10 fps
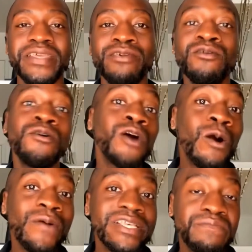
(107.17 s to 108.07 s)
you don't
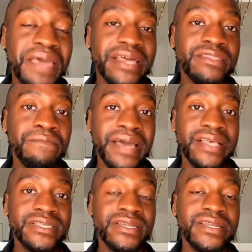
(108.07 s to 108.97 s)
always make the best